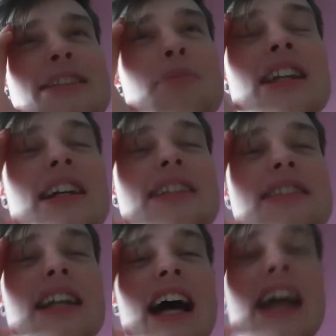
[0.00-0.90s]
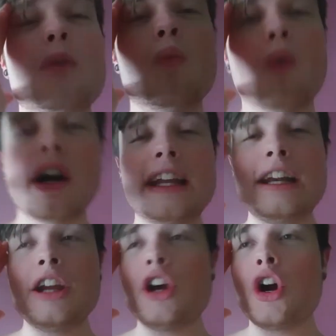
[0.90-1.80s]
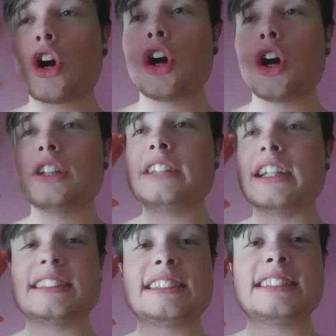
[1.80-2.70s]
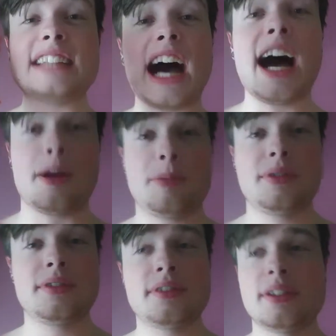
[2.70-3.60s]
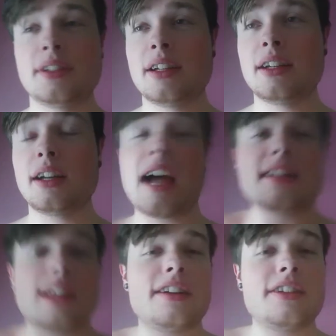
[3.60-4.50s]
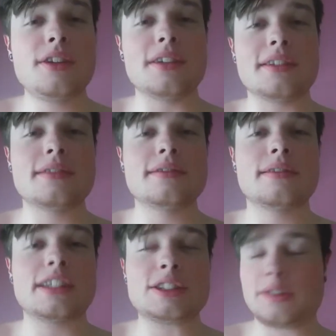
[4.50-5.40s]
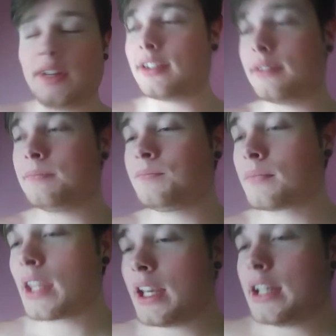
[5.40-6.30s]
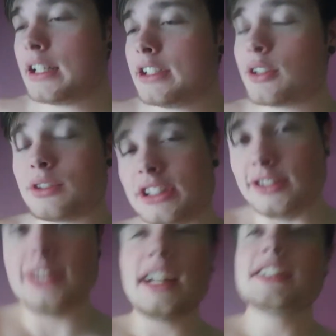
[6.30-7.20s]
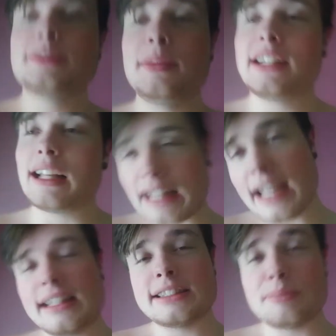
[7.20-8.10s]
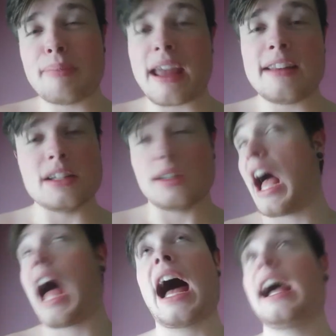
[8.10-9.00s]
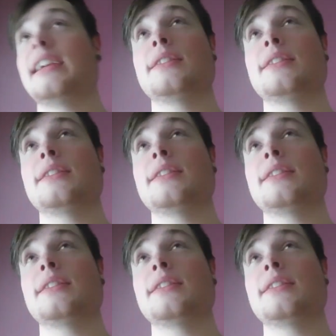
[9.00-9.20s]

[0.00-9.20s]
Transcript: because I wanted her to stop, I let her do it. I surrendered. So she injects me and I lay in this bed just high as a